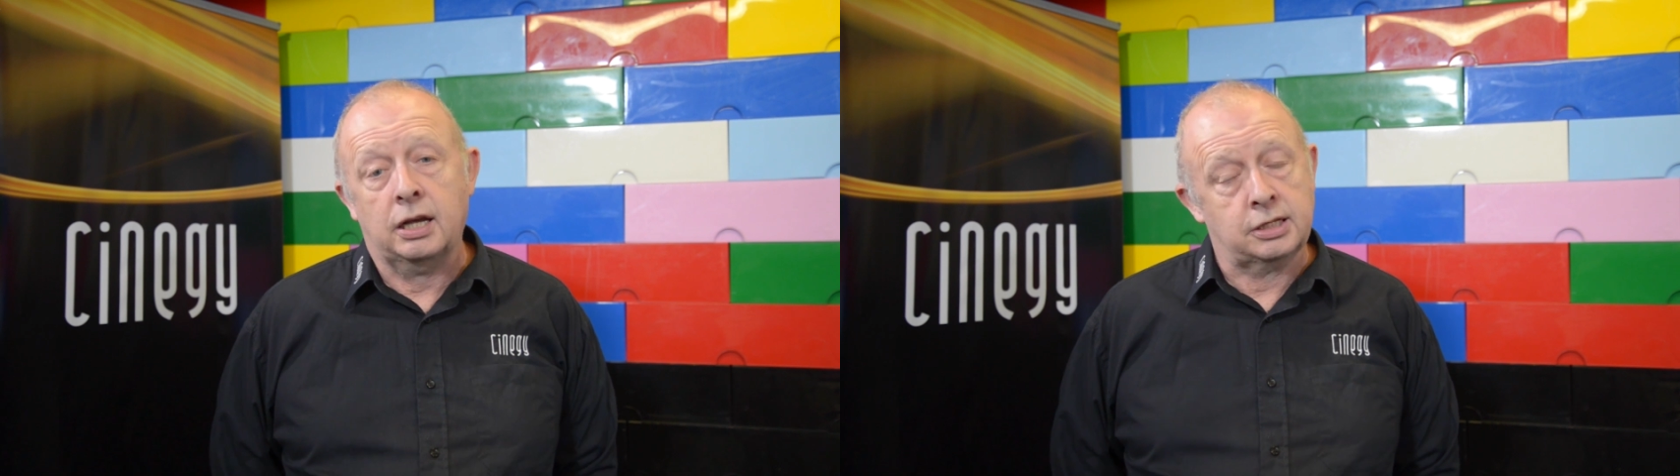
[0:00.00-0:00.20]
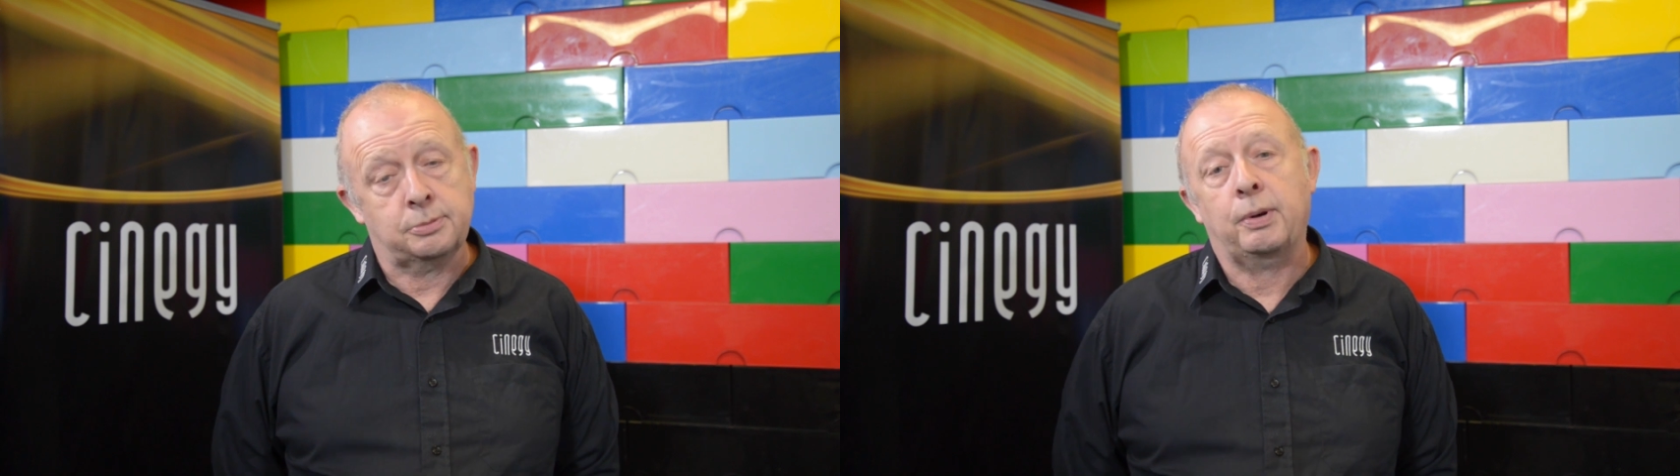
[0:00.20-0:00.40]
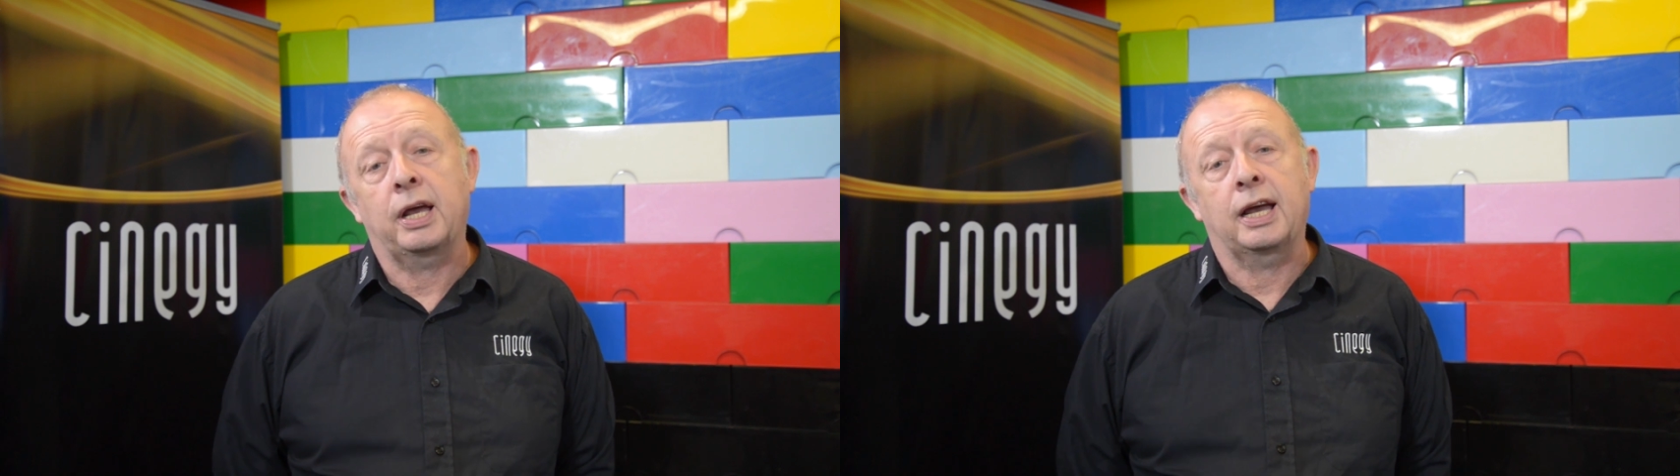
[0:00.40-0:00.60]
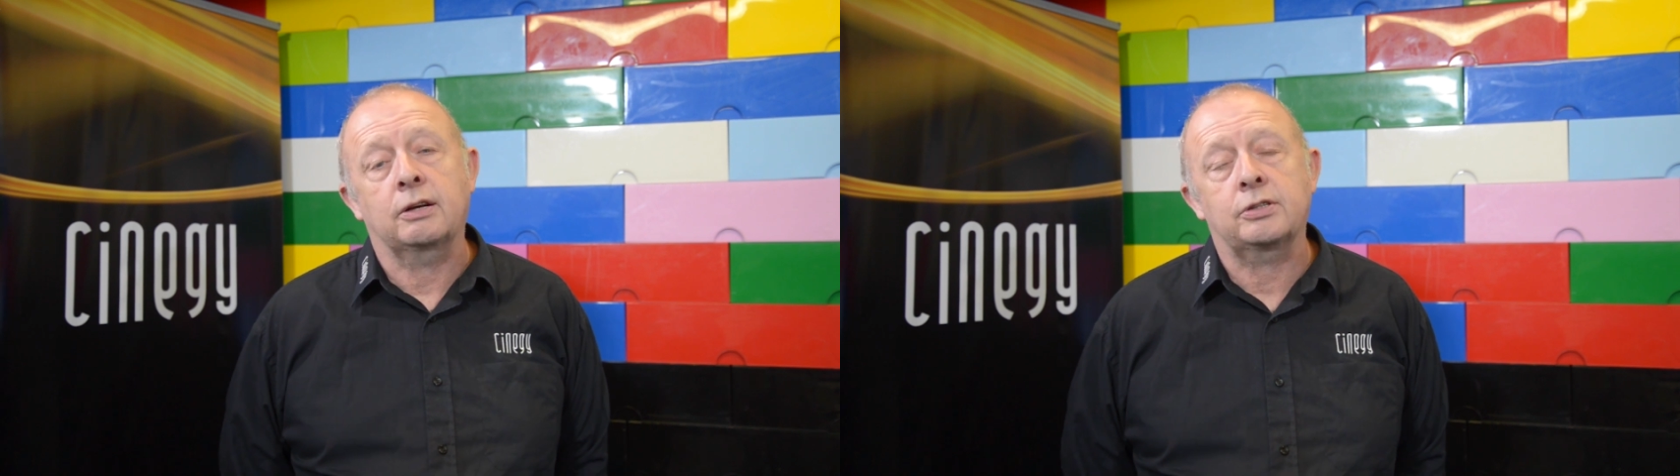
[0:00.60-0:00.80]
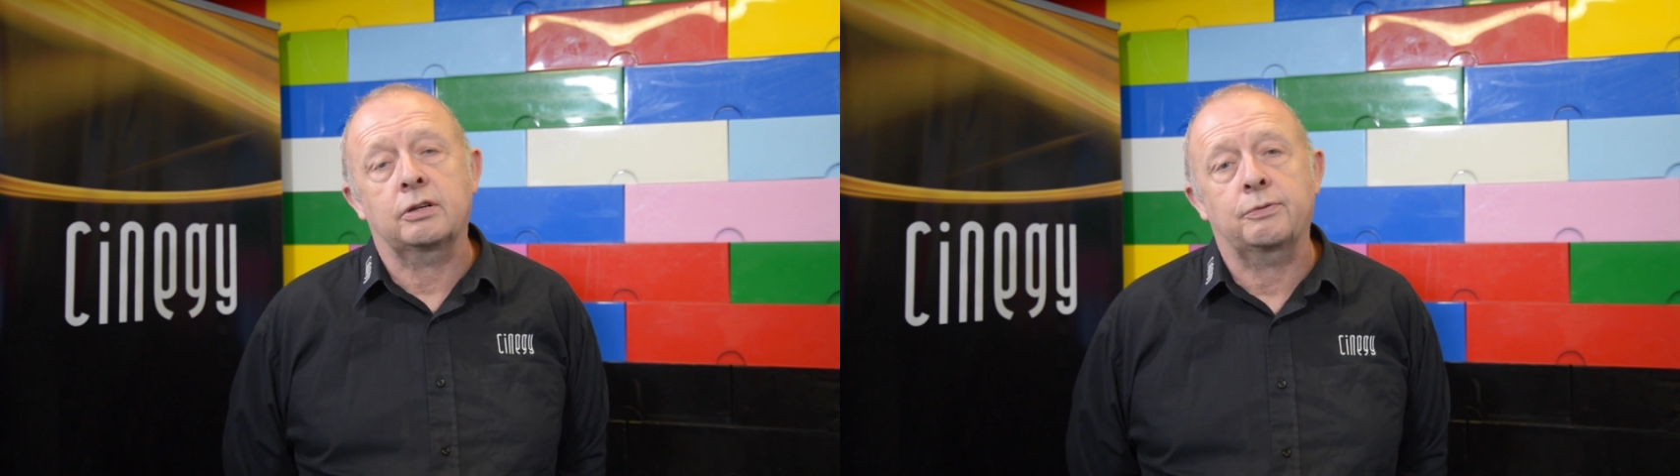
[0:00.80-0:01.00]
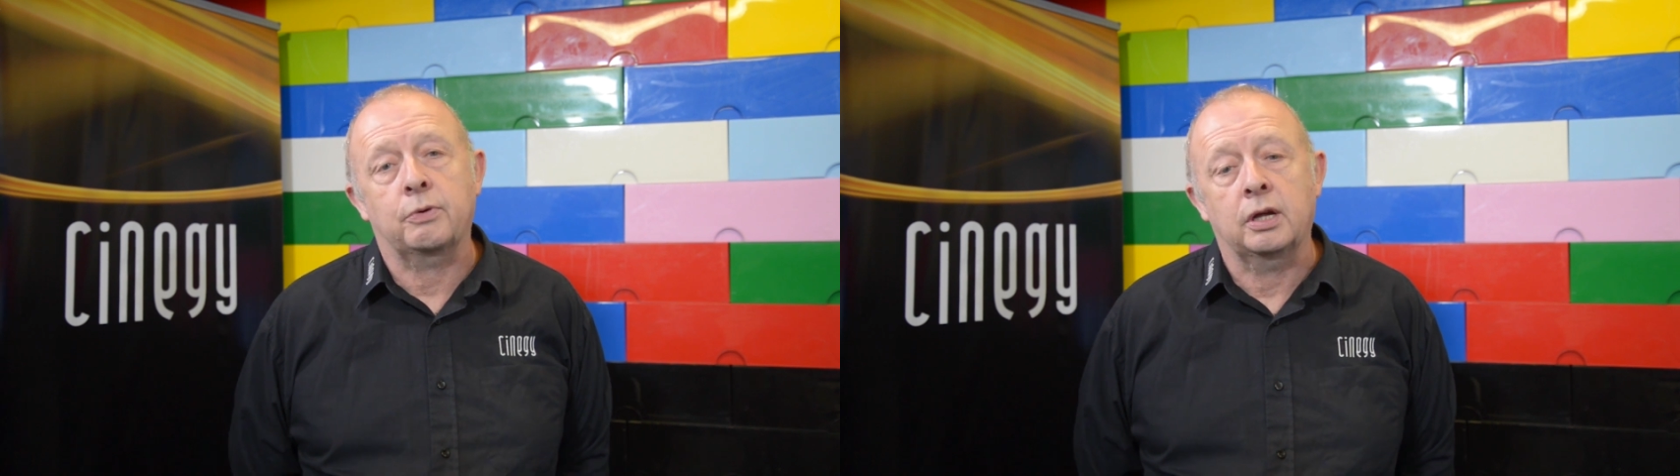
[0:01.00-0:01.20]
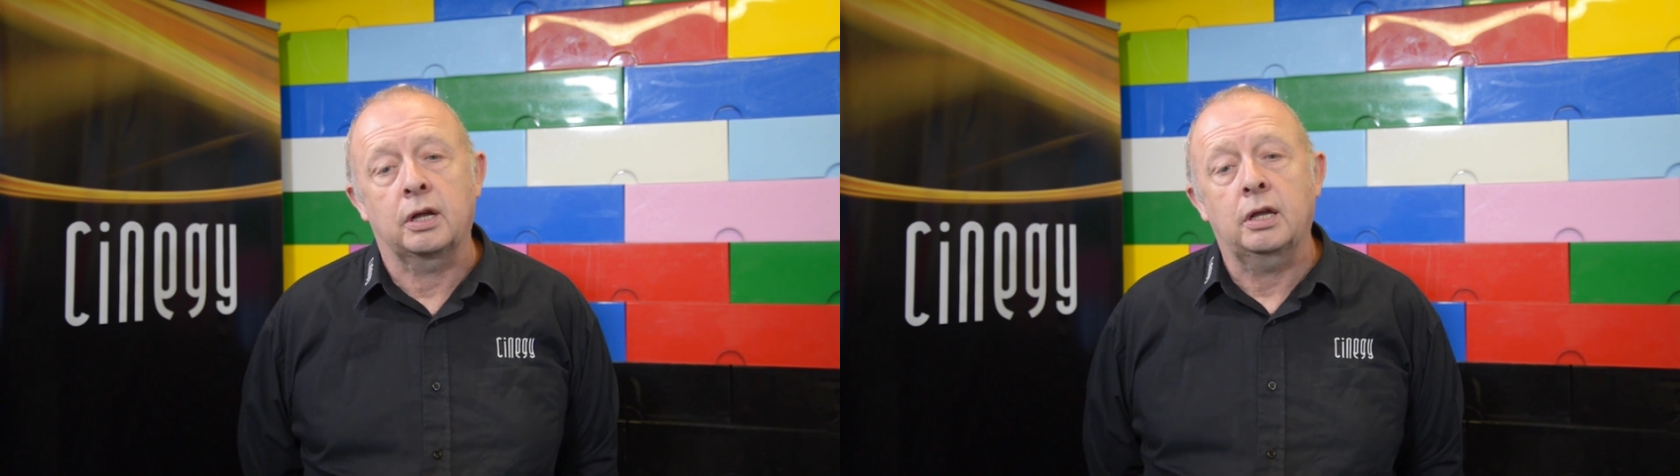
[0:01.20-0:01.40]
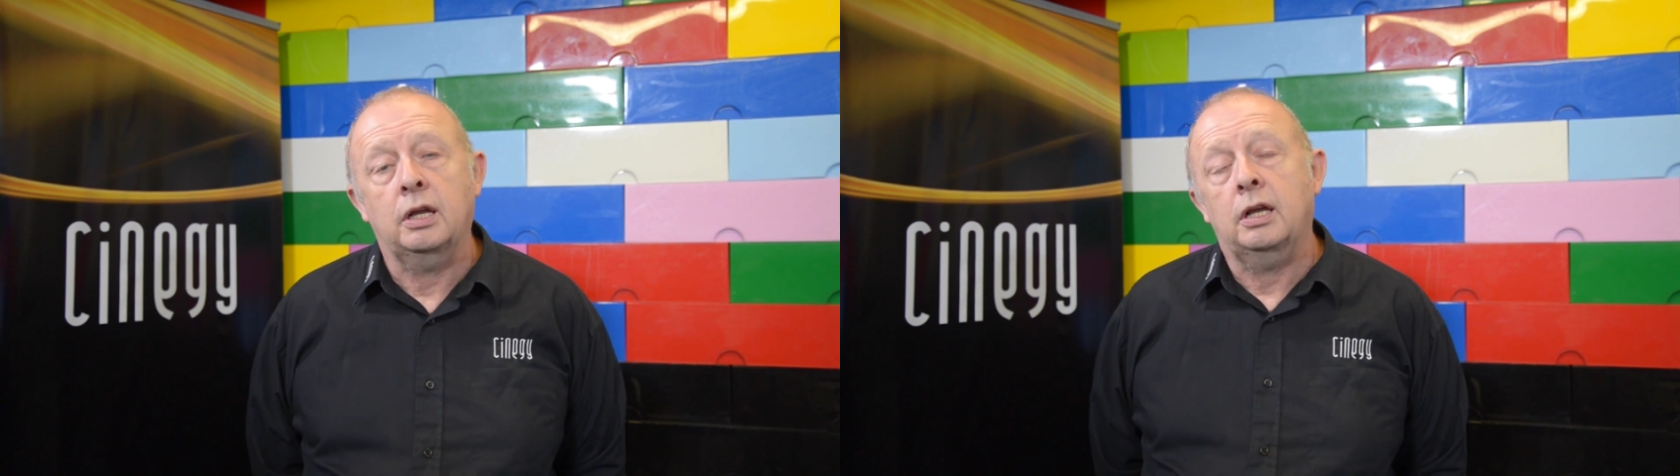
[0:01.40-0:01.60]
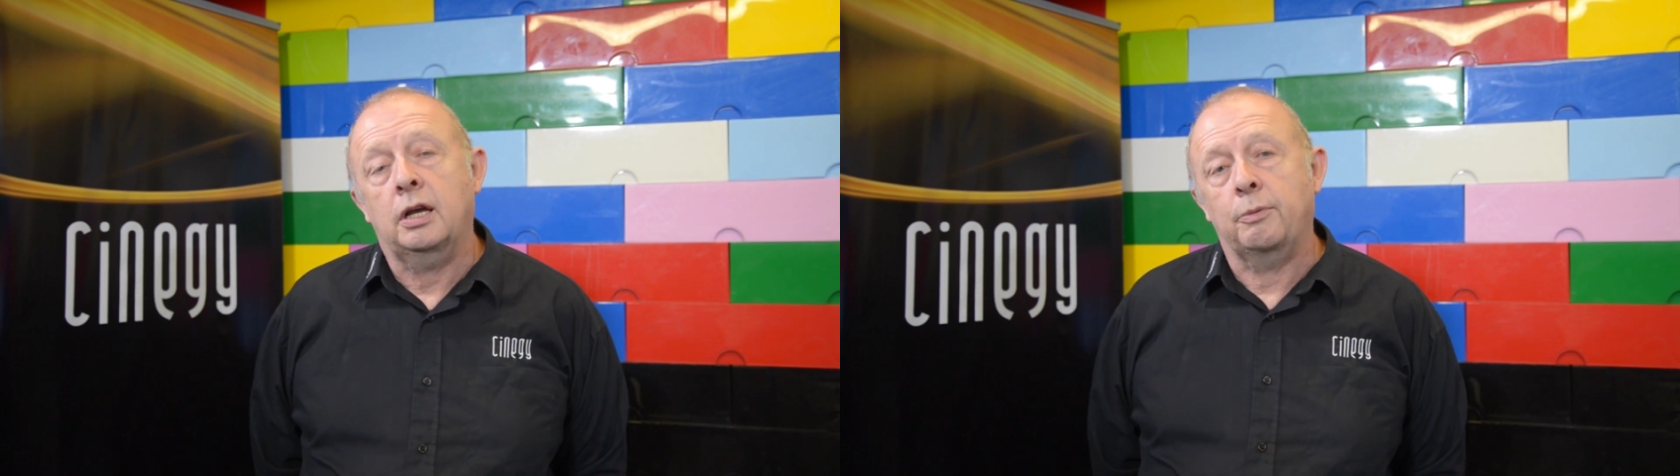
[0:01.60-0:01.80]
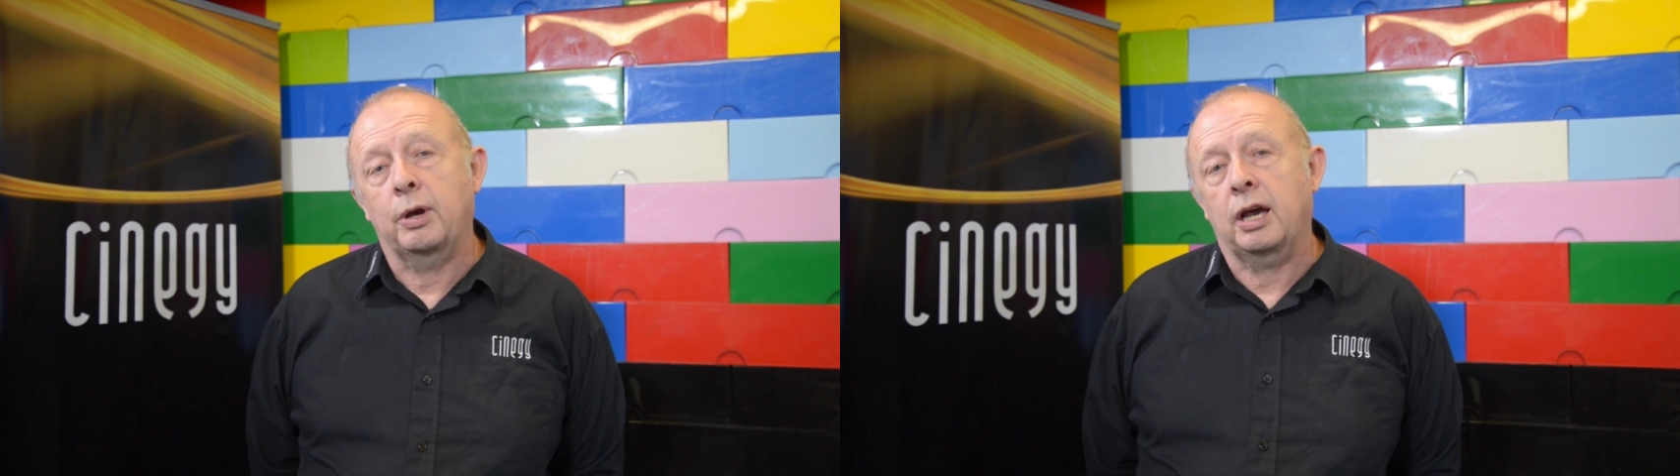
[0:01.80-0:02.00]
as playout software.
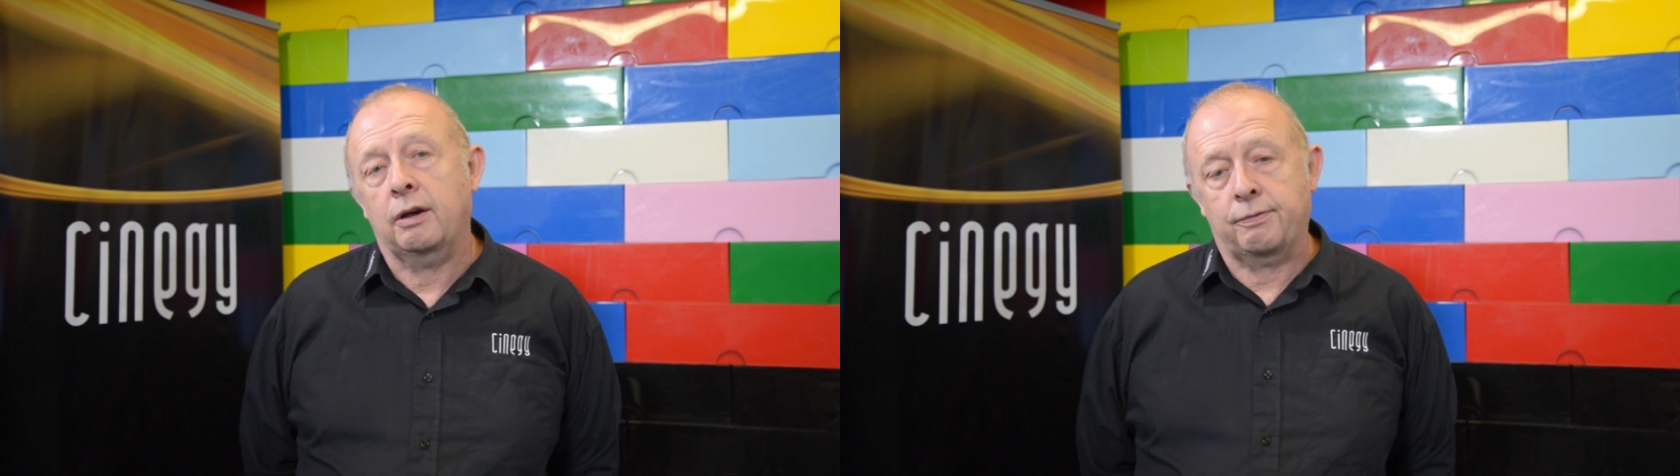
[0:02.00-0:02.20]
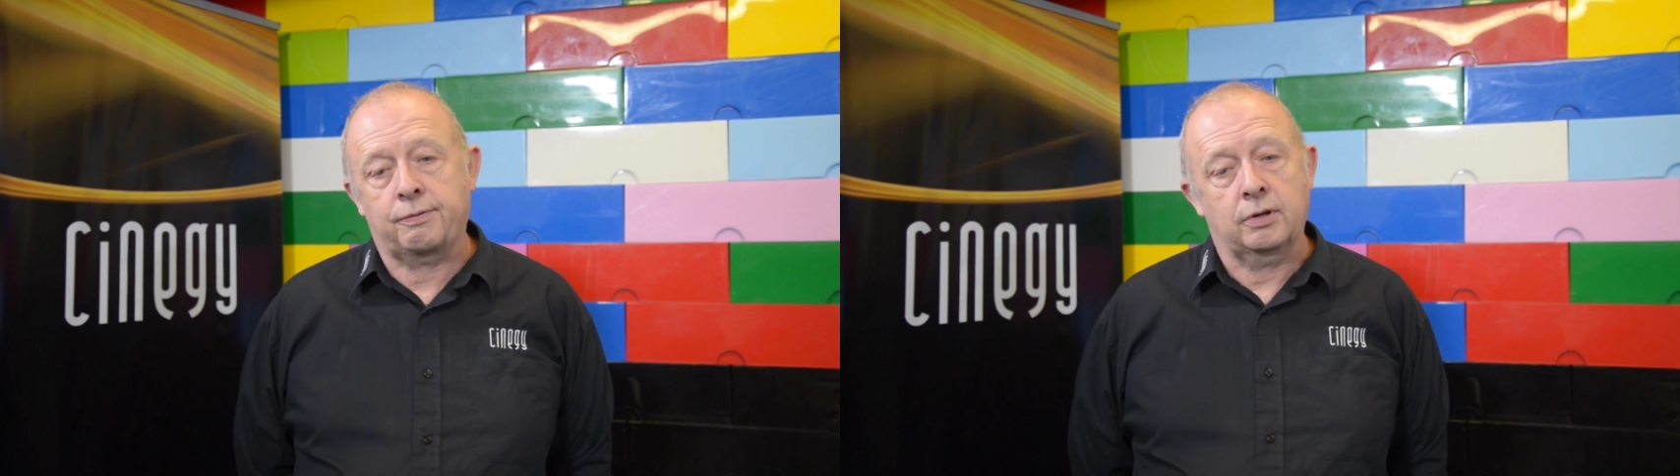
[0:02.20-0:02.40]
And we have